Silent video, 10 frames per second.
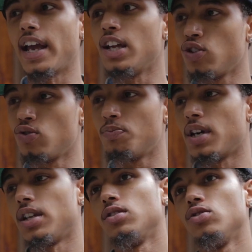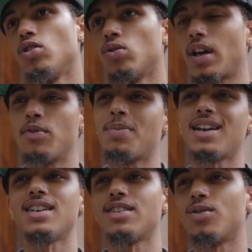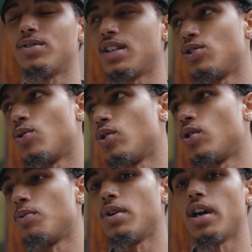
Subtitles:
in you, but you know, everybody has their own things going on.